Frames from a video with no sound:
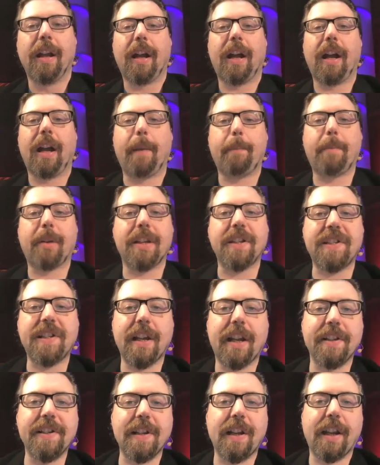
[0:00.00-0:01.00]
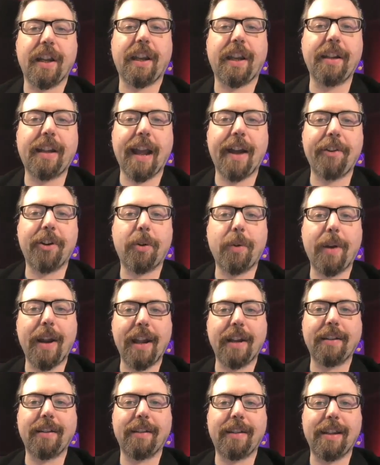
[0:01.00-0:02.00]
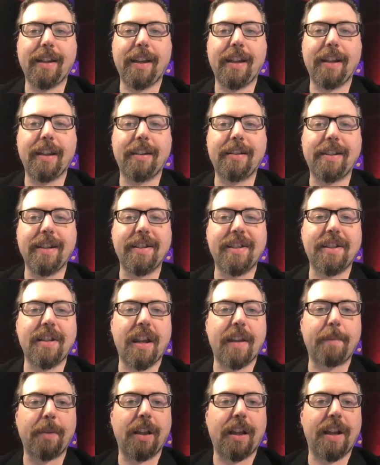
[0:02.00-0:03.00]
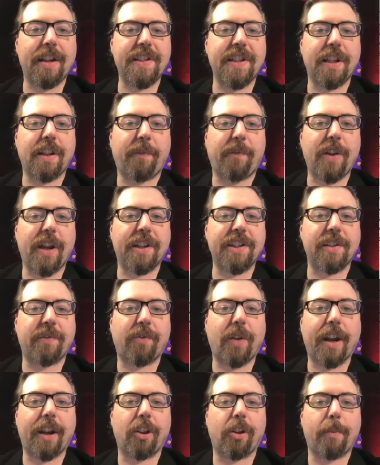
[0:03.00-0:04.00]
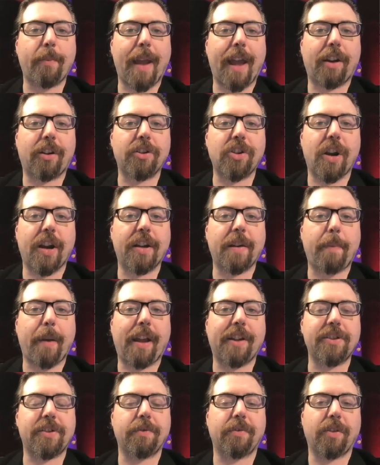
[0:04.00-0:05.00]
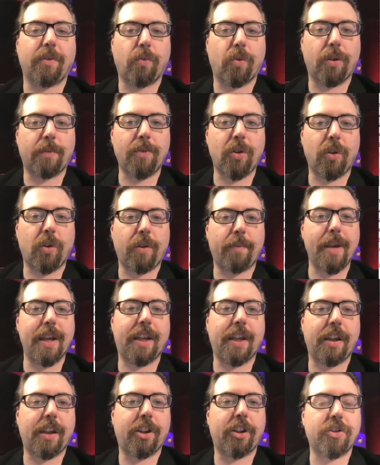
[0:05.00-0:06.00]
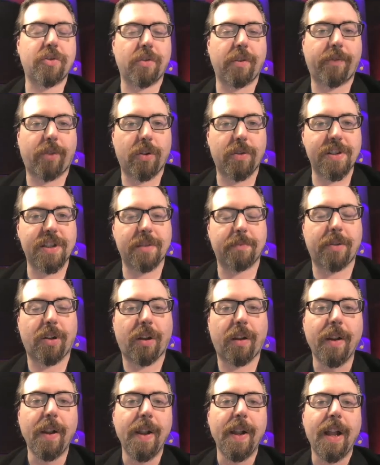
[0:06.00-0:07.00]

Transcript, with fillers: Uh, but it says, uh, can counteract the destabilizing effects of regular matter trying to pass through the wormhole, making it traversable.